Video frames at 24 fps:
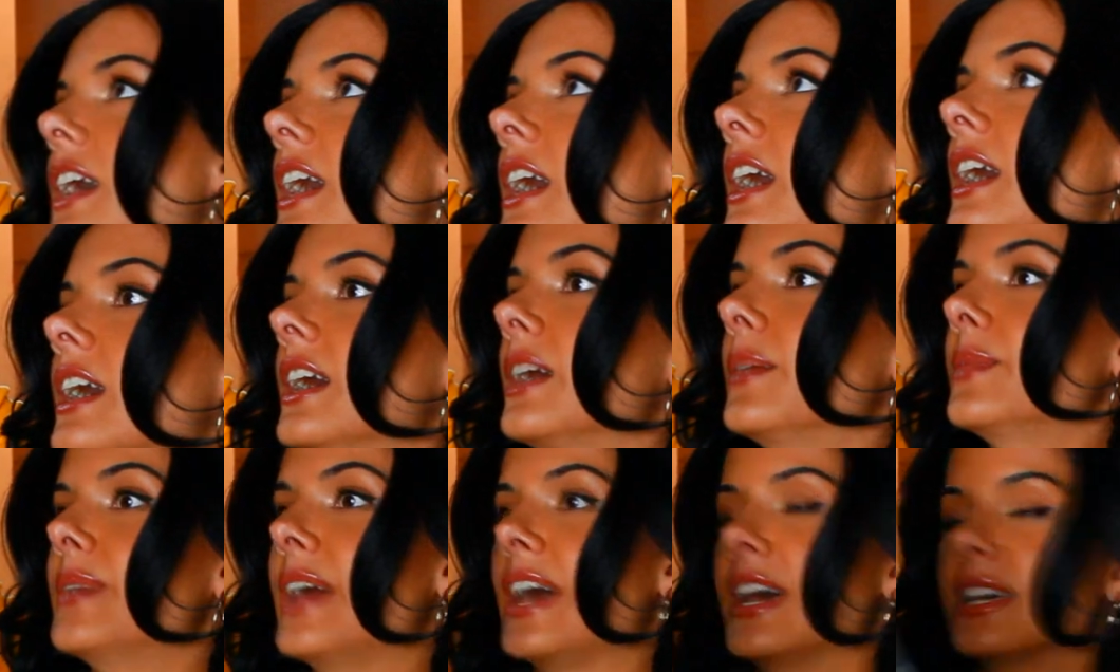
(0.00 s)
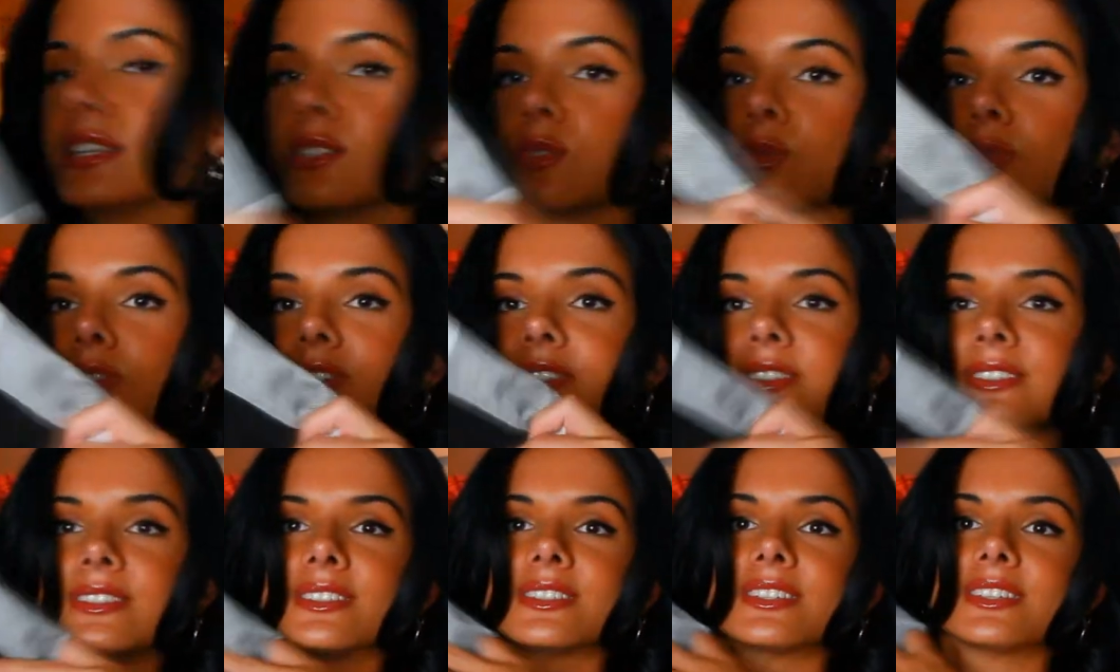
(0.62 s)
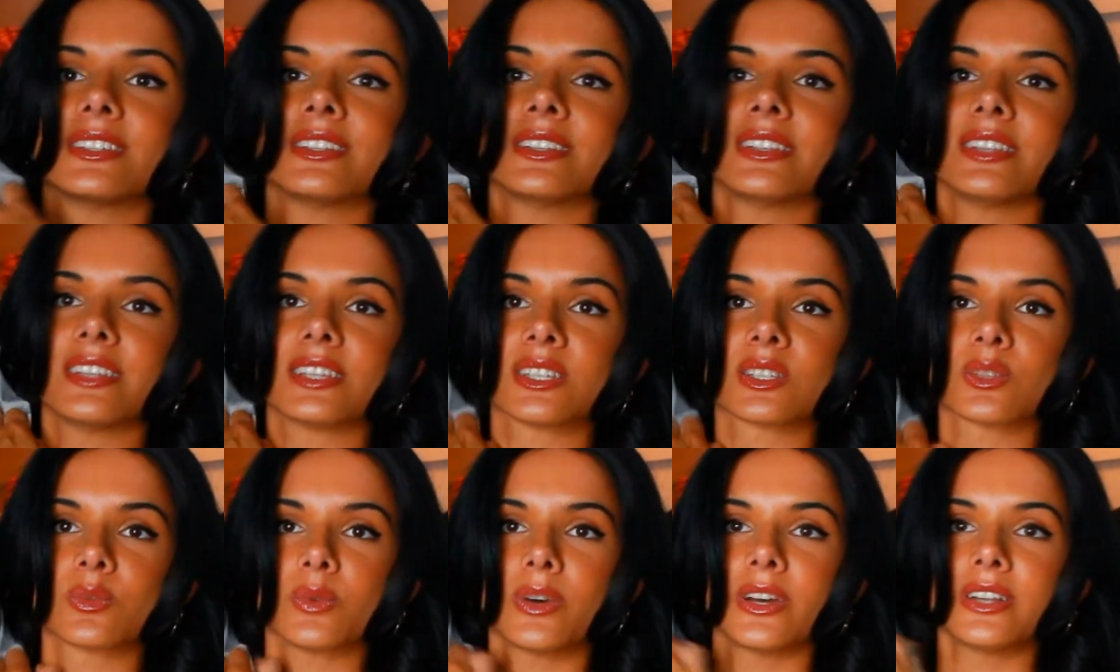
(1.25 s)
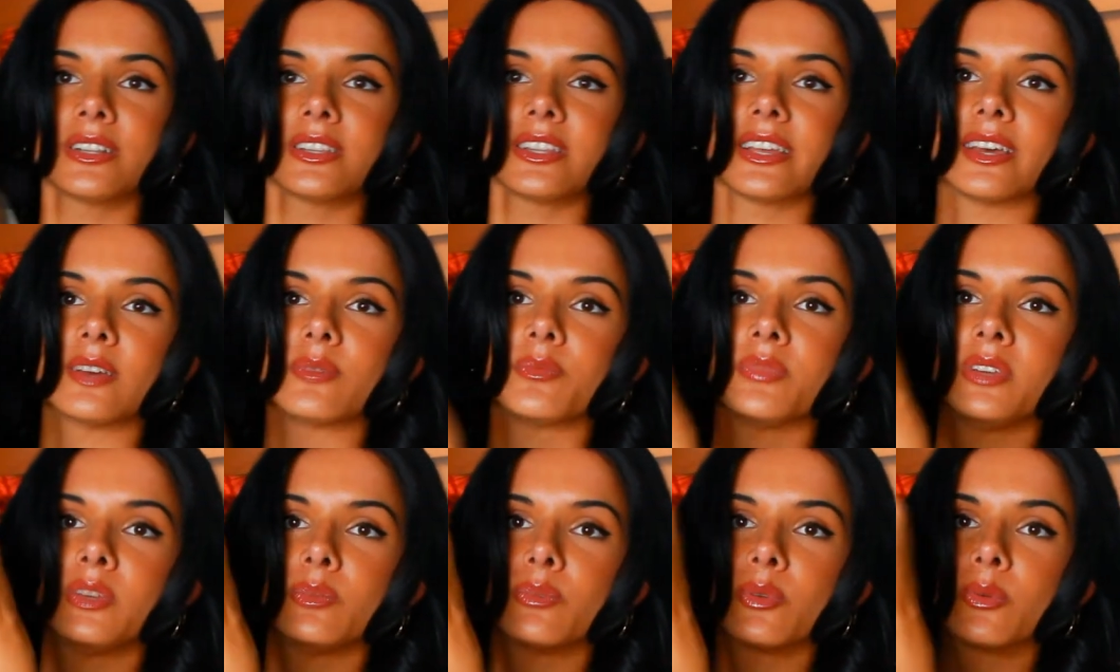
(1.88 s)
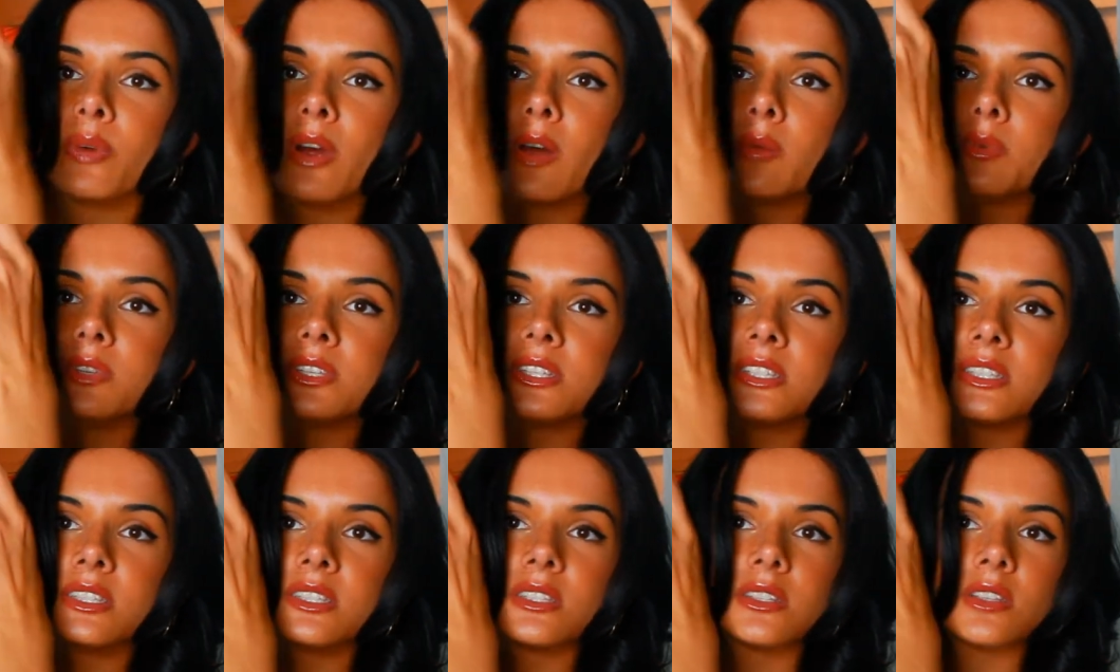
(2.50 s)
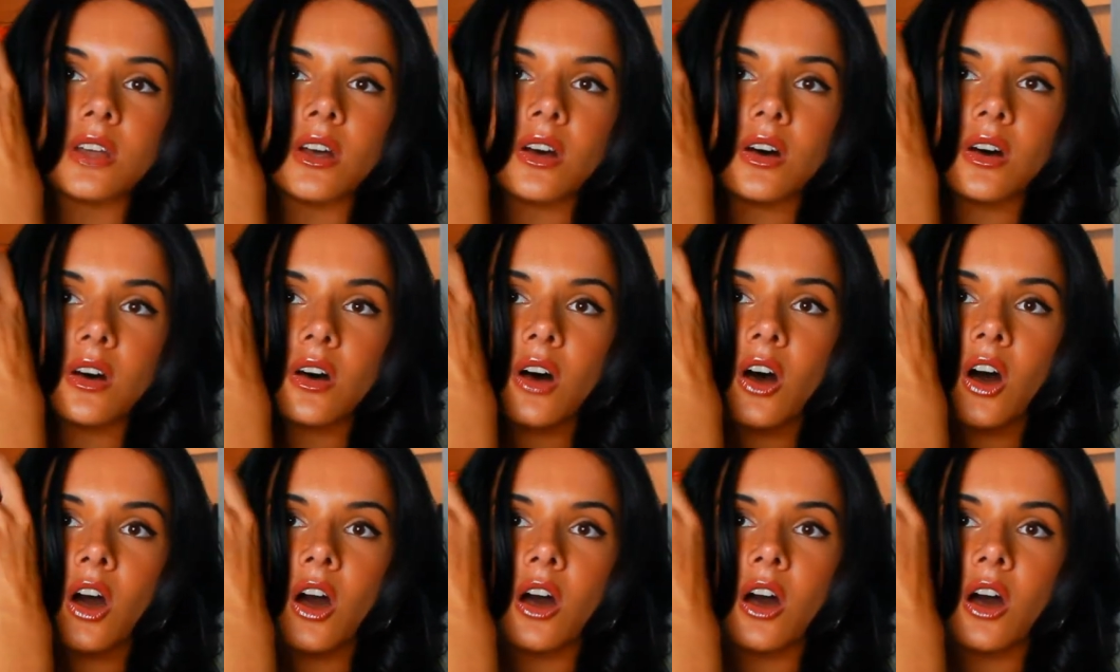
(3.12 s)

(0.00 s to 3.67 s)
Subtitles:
as was this one that people probably saw